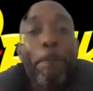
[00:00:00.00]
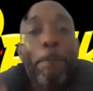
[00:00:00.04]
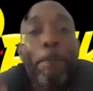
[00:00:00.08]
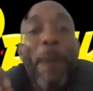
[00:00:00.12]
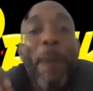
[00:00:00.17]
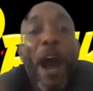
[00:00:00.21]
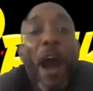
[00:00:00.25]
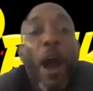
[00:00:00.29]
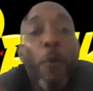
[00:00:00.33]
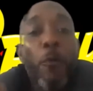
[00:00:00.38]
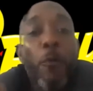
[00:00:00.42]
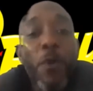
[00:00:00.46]

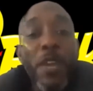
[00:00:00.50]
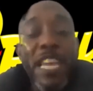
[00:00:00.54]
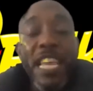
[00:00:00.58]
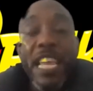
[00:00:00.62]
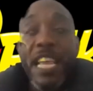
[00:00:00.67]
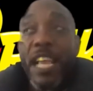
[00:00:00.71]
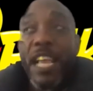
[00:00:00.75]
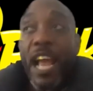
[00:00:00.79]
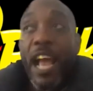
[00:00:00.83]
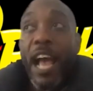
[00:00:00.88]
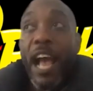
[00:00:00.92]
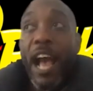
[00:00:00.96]
But are
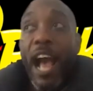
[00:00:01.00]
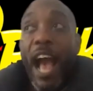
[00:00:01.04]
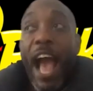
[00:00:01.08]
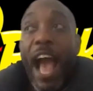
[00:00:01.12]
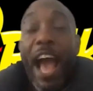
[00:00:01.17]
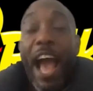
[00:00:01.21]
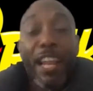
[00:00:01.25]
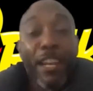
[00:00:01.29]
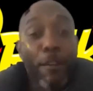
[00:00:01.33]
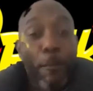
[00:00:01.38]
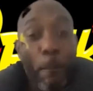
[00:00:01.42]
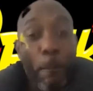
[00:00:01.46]
we
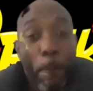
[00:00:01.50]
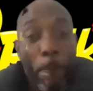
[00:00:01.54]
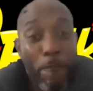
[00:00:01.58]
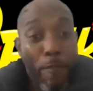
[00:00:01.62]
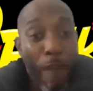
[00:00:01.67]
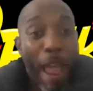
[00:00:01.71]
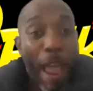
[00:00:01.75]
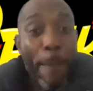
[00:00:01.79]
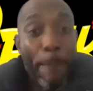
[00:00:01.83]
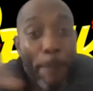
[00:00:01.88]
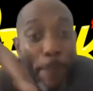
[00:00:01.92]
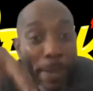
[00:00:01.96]
at the
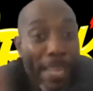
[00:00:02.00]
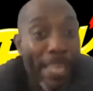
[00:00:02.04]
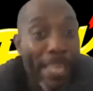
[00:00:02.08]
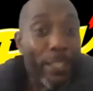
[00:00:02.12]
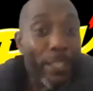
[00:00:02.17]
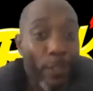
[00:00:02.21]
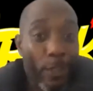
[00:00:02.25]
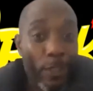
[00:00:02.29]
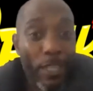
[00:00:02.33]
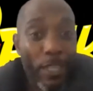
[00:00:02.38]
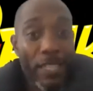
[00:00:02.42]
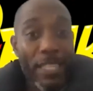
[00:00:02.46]
right place
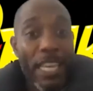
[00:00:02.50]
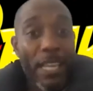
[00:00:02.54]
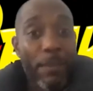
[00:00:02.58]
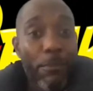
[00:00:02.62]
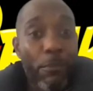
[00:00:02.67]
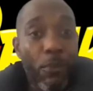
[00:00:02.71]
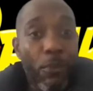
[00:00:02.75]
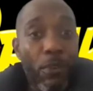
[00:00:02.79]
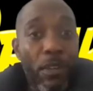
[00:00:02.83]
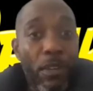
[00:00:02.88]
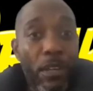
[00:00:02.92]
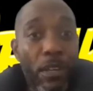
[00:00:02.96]
on the
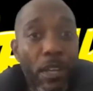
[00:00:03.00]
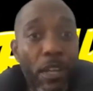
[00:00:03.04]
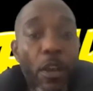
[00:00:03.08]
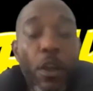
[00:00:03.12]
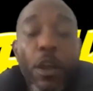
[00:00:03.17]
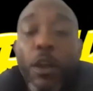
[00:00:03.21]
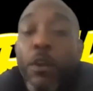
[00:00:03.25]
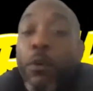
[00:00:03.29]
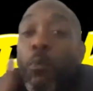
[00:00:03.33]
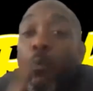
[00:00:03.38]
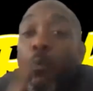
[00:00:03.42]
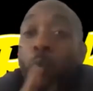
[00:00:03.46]
table?
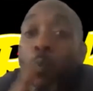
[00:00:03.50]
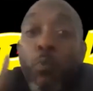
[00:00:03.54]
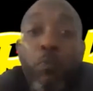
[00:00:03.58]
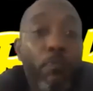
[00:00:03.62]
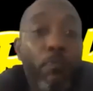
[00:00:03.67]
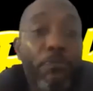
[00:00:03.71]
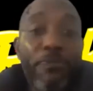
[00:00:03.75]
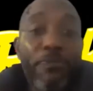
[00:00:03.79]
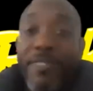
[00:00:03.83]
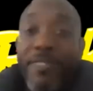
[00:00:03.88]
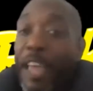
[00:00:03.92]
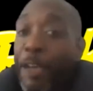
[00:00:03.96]

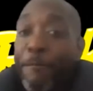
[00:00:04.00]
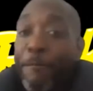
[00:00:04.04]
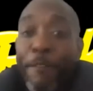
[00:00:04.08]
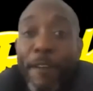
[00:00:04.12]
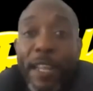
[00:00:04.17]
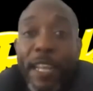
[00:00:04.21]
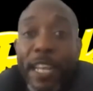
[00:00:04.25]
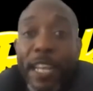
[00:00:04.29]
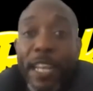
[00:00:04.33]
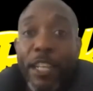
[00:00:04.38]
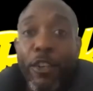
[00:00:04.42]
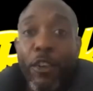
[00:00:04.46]

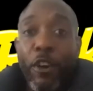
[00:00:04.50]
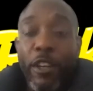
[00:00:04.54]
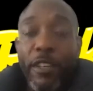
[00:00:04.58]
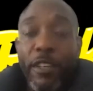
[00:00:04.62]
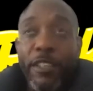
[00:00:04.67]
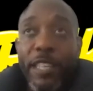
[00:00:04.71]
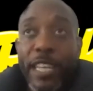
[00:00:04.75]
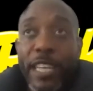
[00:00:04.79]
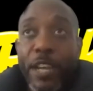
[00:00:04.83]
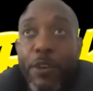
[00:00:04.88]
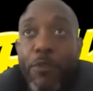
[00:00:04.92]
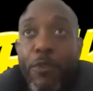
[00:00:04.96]
Definitely not.
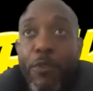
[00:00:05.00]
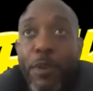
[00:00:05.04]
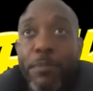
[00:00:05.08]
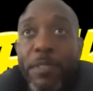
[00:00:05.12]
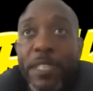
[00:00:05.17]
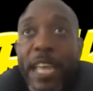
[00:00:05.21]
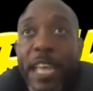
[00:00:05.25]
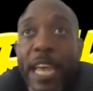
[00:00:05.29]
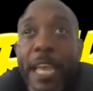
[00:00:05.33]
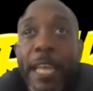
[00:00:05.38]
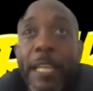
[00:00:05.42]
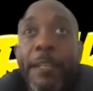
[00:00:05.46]
You get what I'm
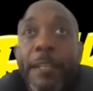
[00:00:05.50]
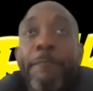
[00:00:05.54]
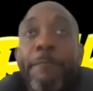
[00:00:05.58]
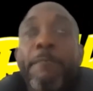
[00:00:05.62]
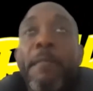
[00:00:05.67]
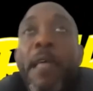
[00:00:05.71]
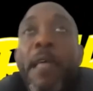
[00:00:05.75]
saying?